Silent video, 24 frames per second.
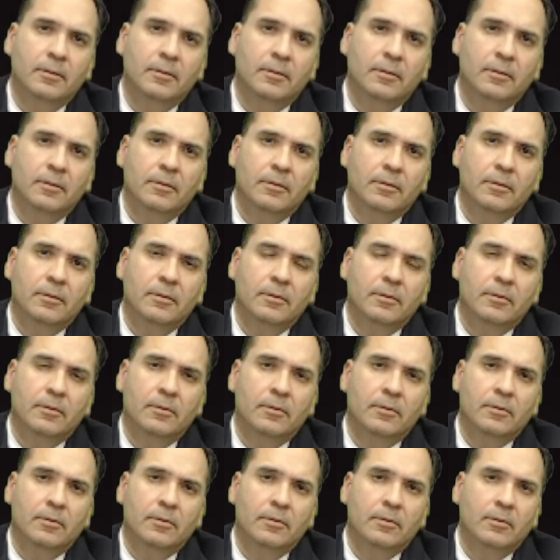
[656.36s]

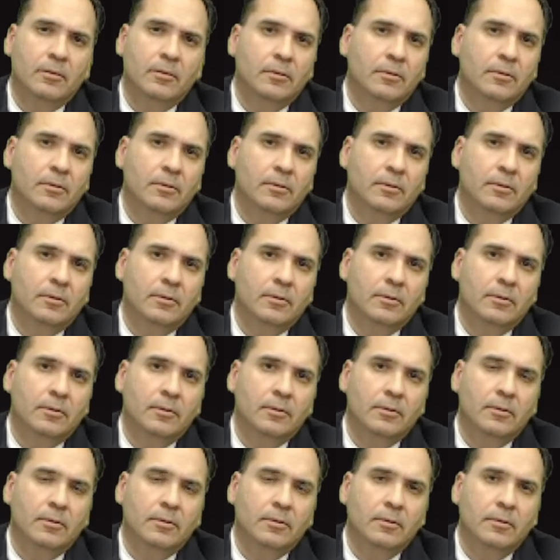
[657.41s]

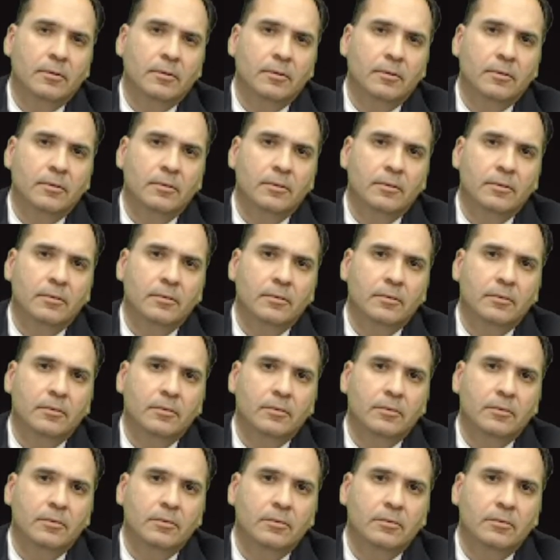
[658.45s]

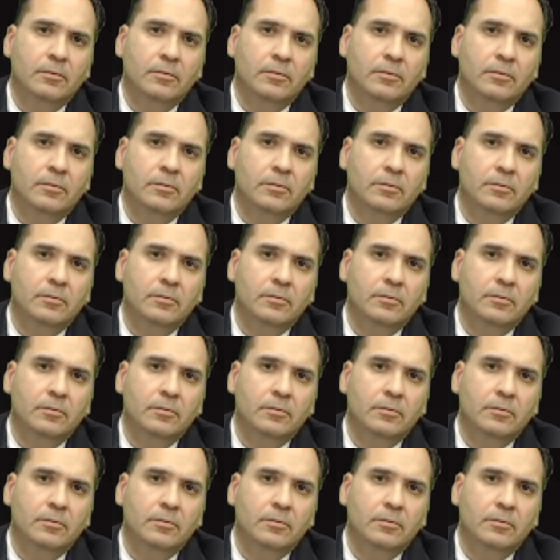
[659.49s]
(not speaking)